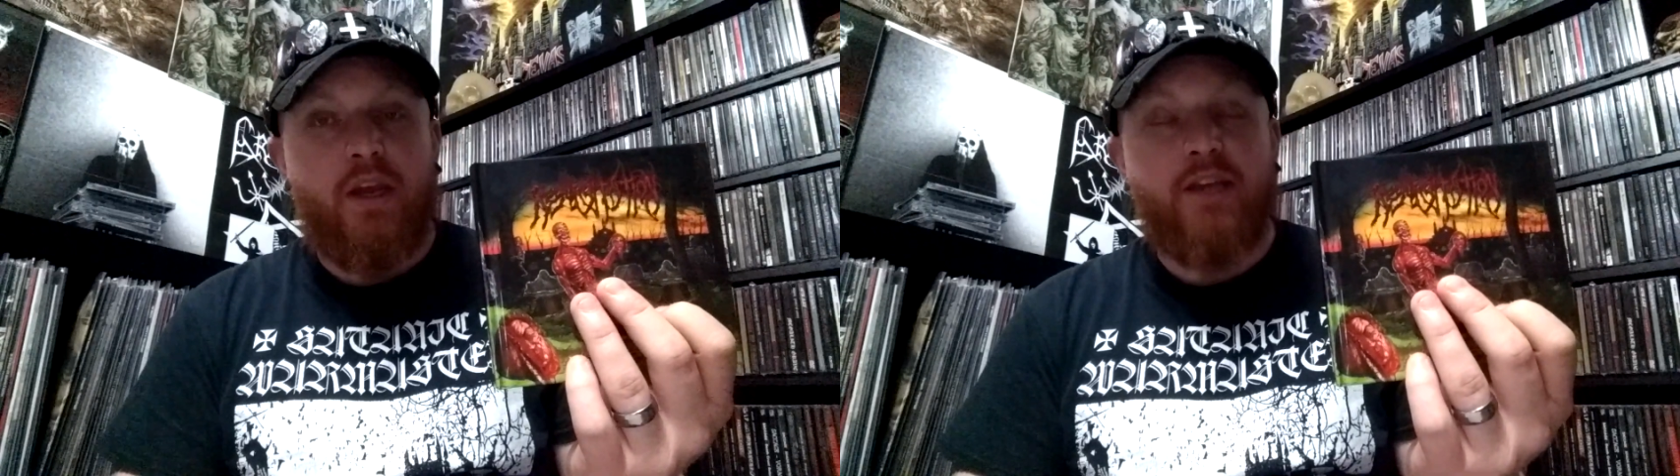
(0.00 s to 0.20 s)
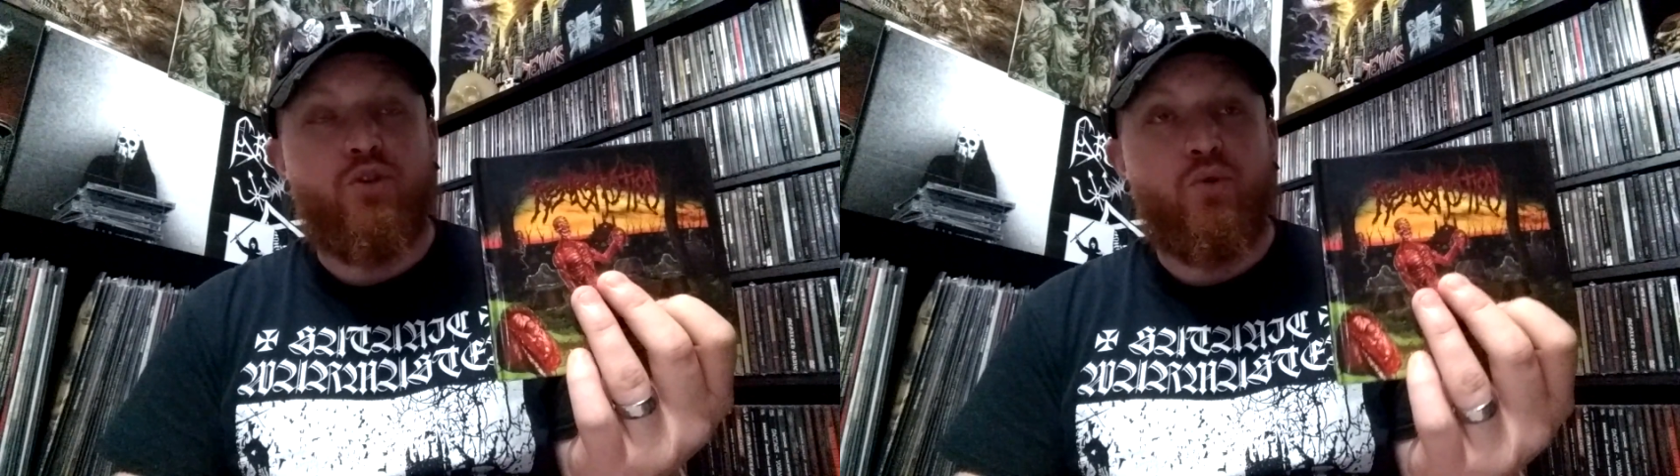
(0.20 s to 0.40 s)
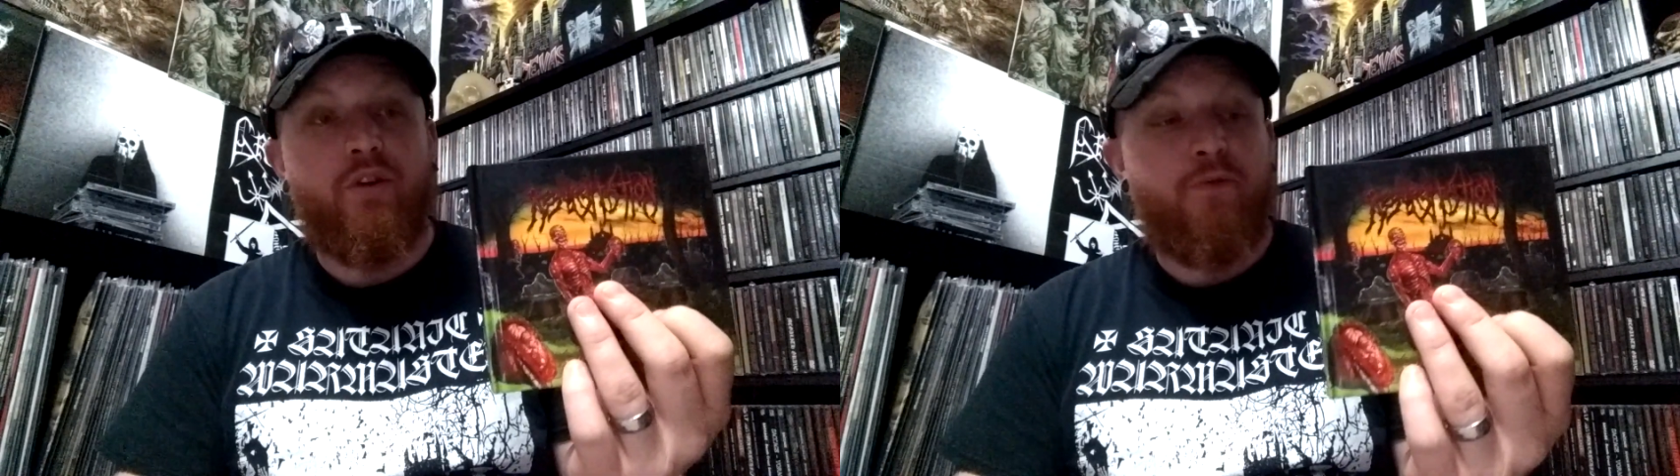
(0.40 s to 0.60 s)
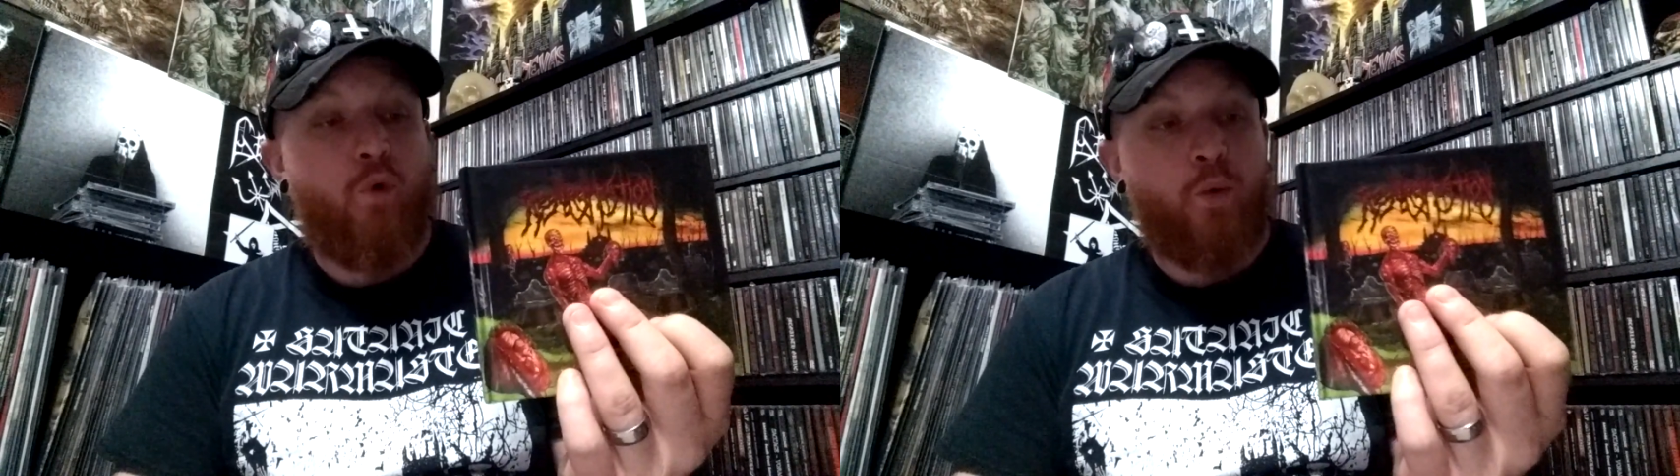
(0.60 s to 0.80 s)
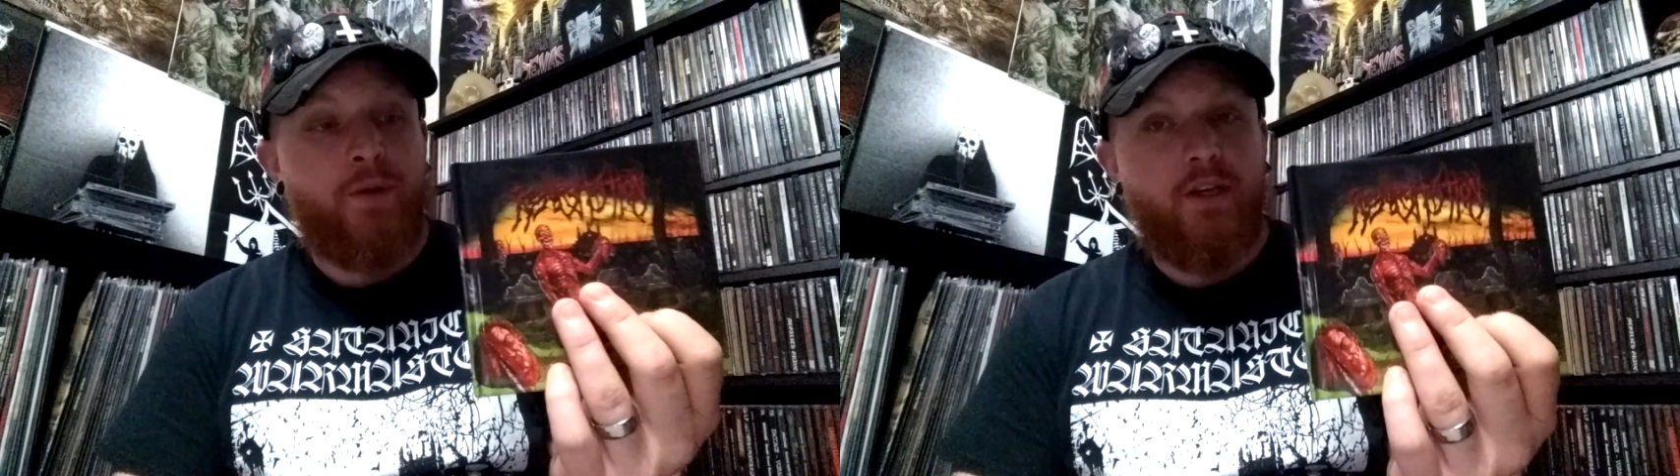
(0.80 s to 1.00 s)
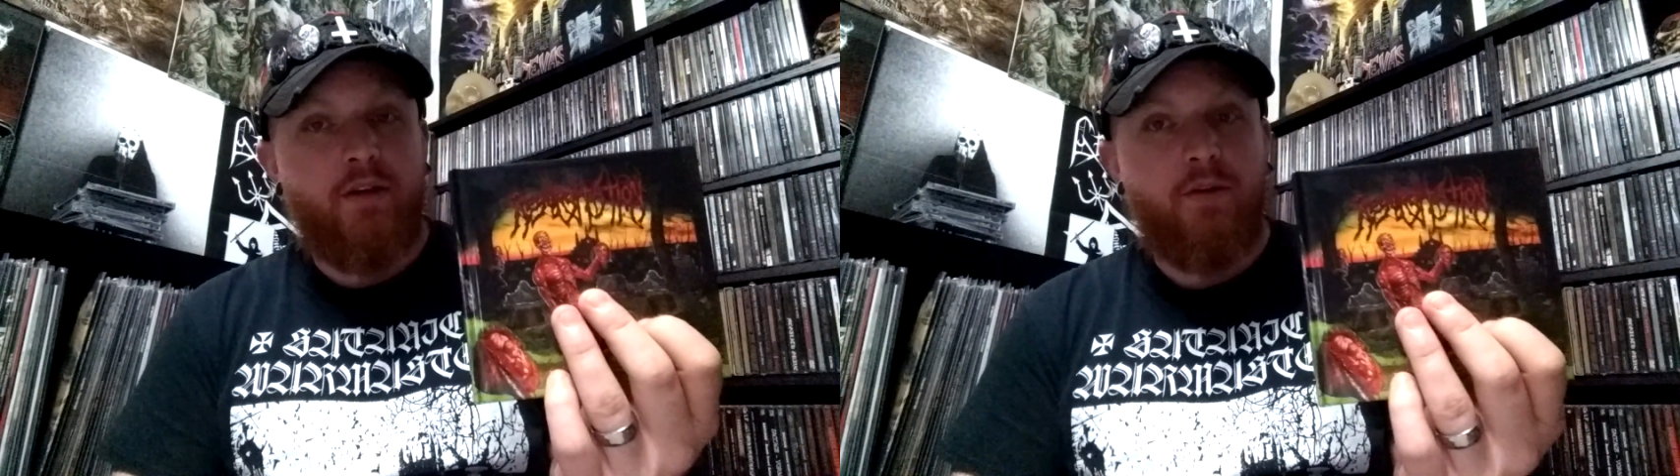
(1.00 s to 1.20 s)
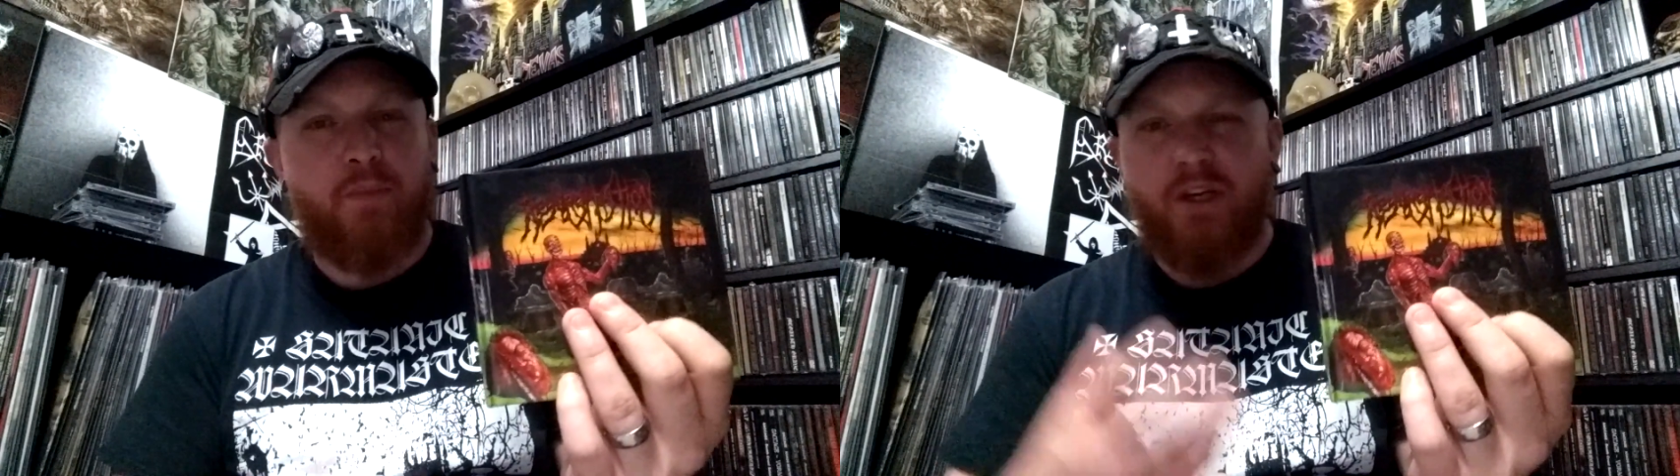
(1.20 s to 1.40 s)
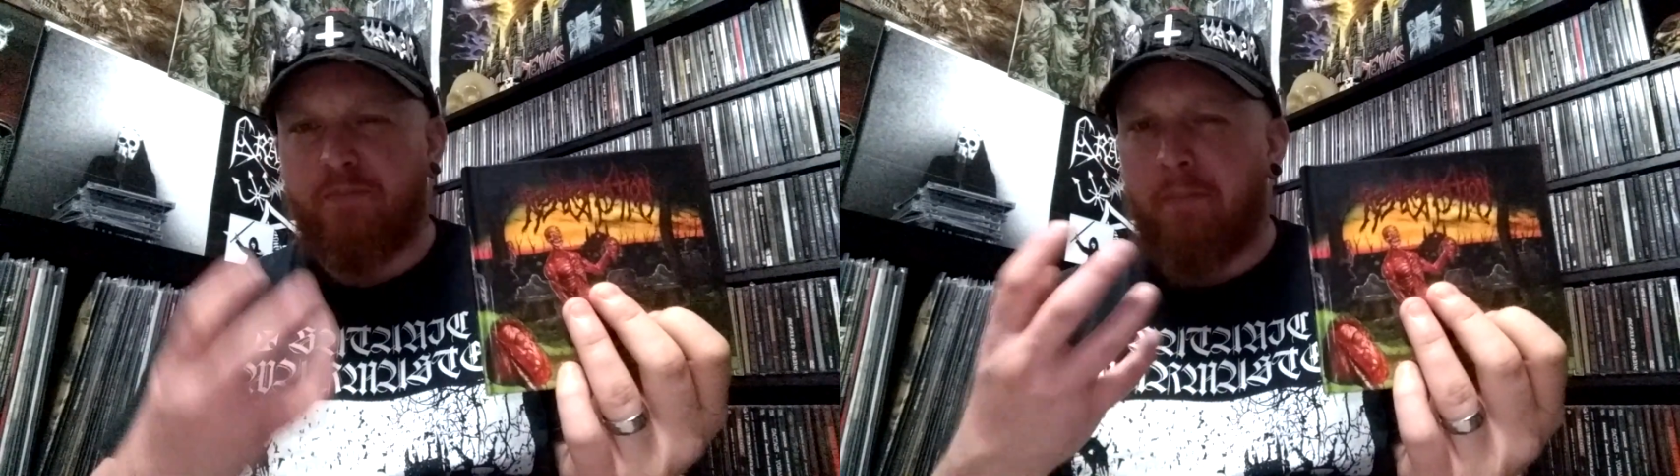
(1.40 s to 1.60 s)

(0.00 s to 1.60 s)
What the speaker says: into Deformity, but it's